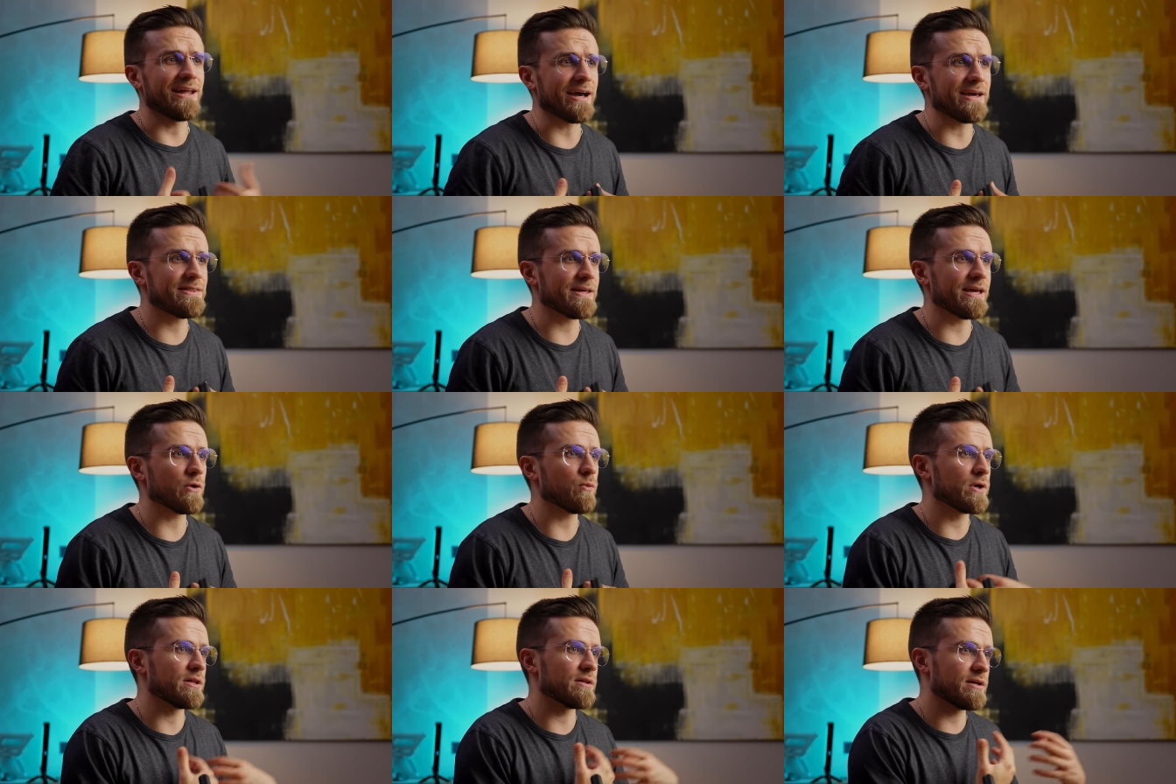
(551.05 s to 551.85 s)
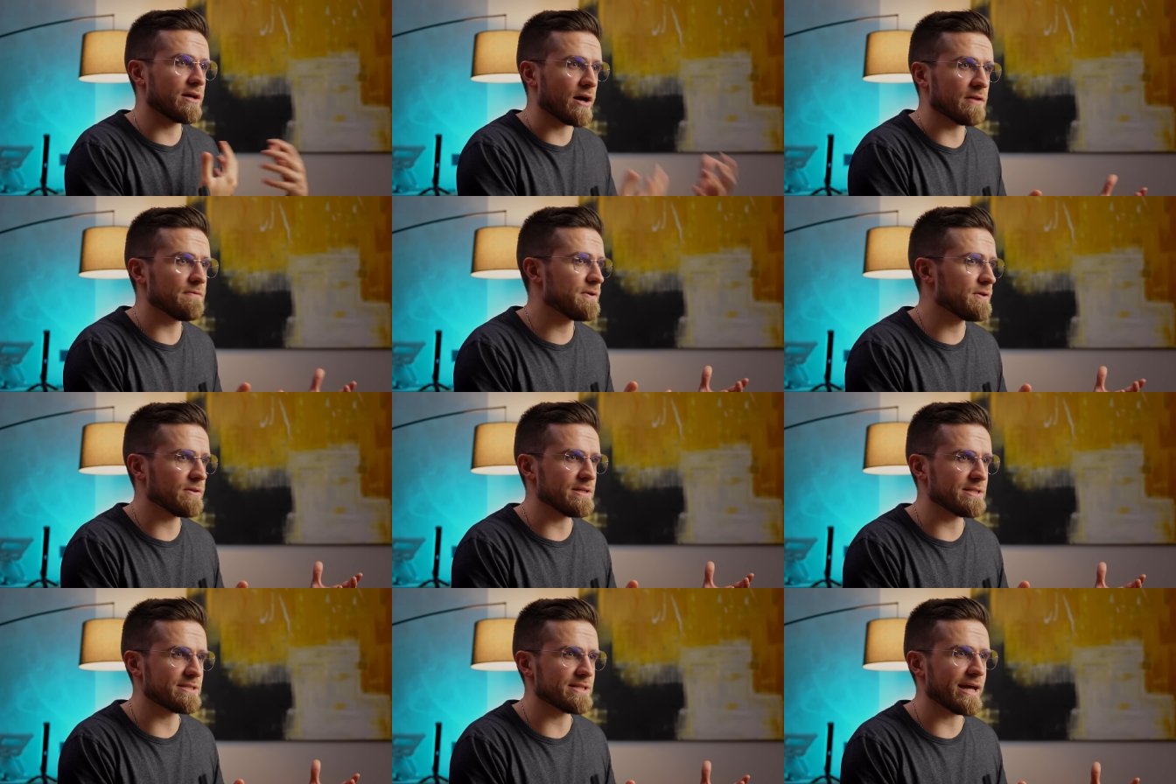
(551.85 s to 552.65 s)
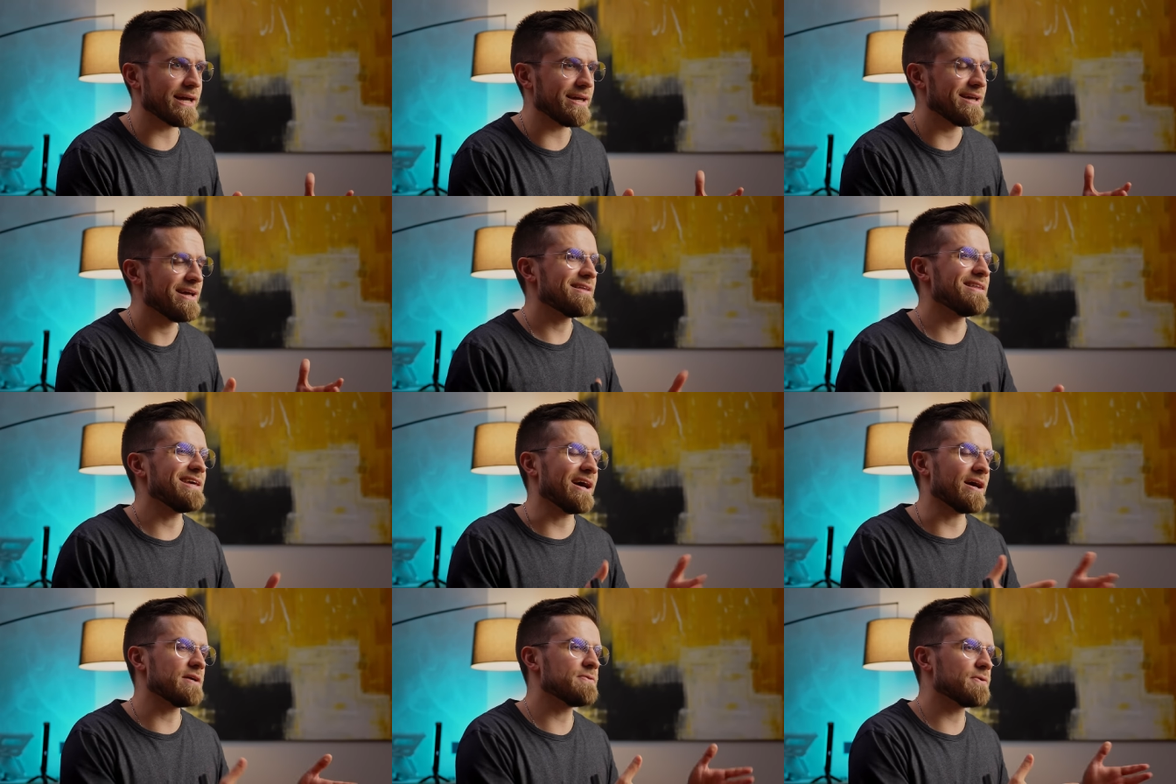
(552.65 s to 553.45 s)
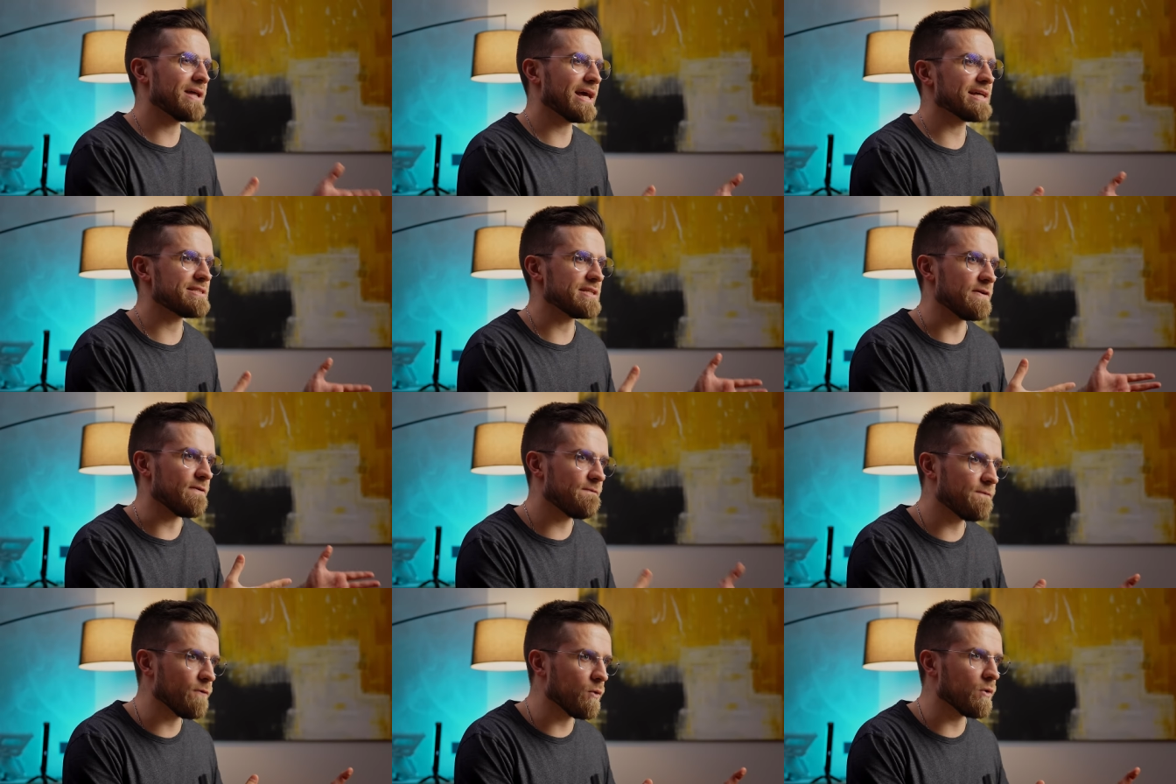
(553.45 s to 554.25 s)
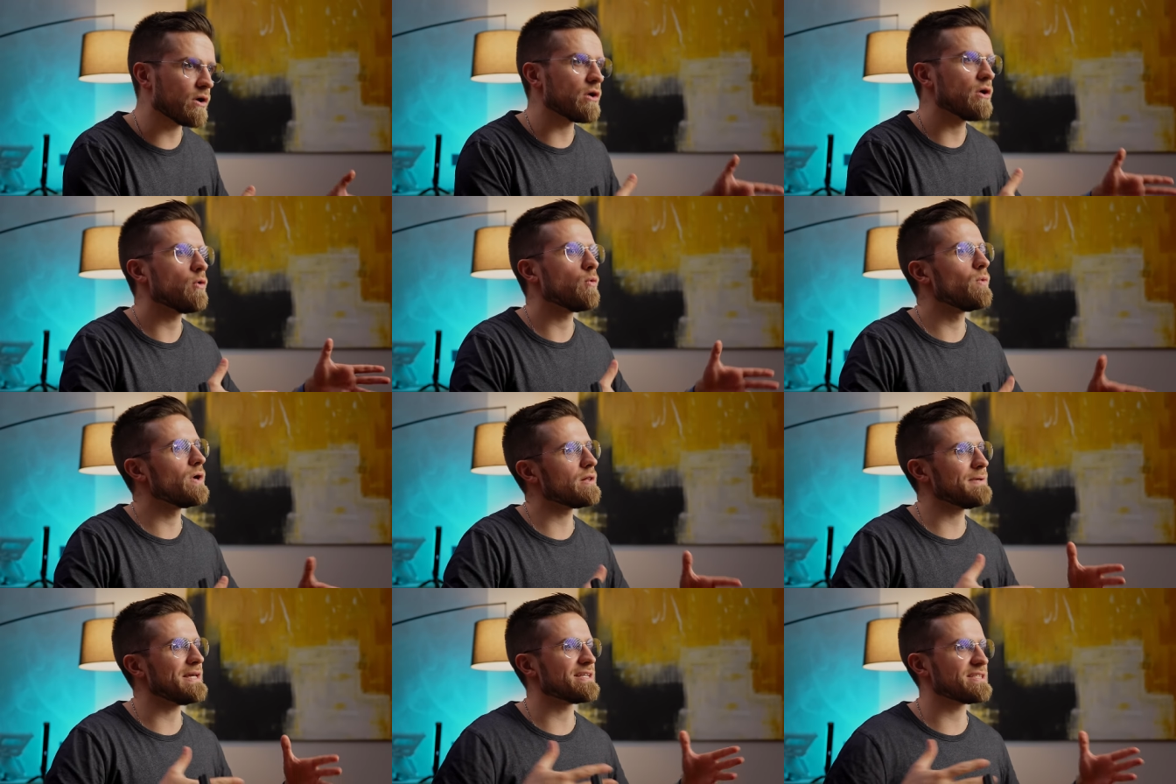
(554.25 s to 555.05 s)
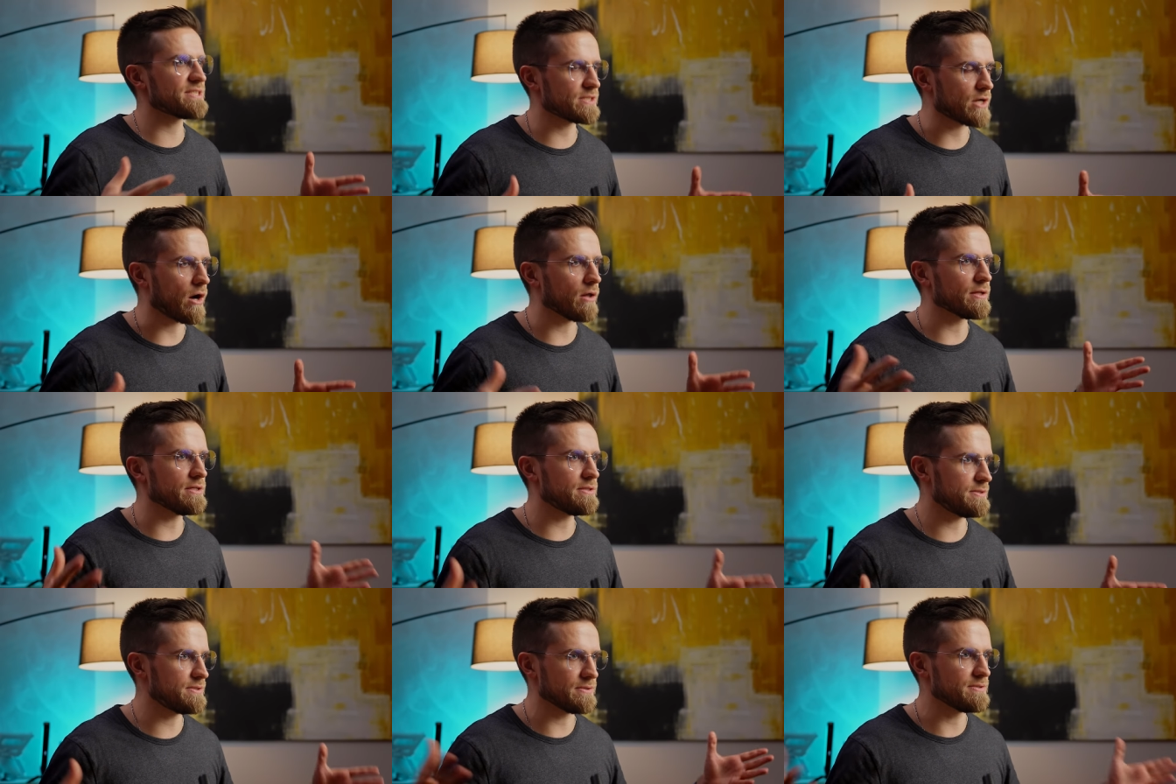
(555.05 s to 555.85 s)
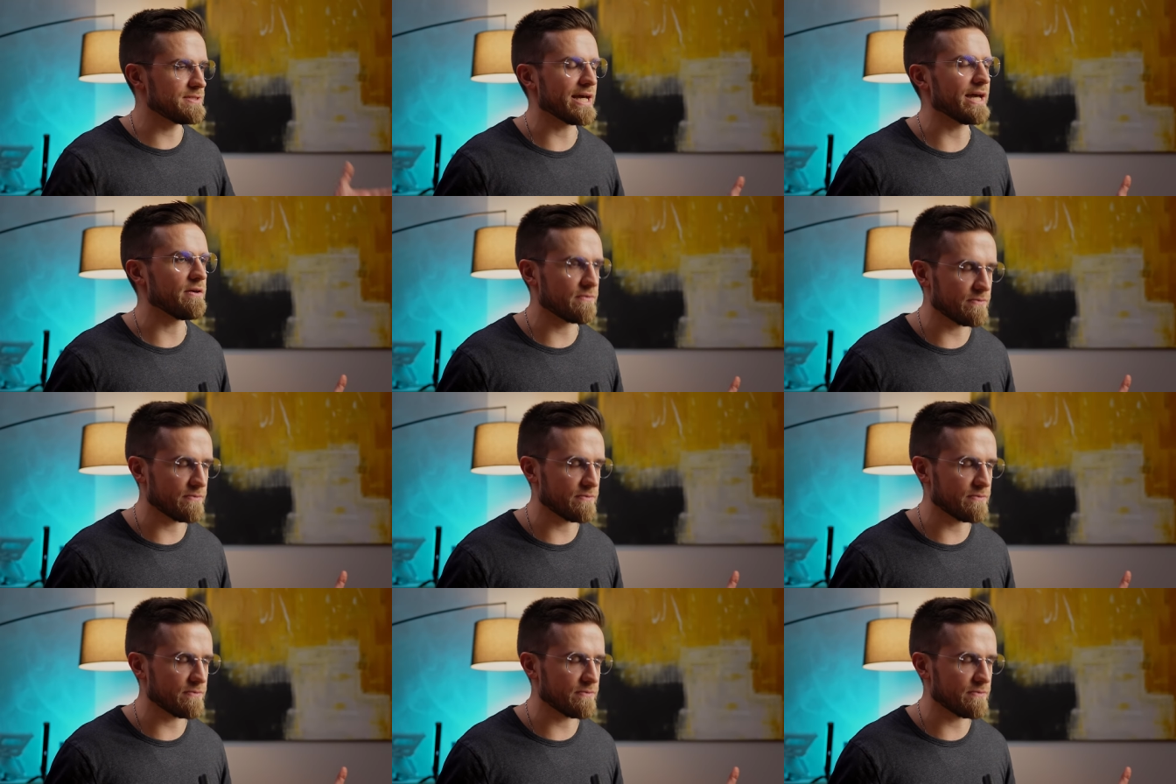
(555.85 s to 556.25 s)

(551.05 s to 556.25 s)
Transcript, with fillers: and I think we can confidently say that the iPhone SE4 will be a solid two-day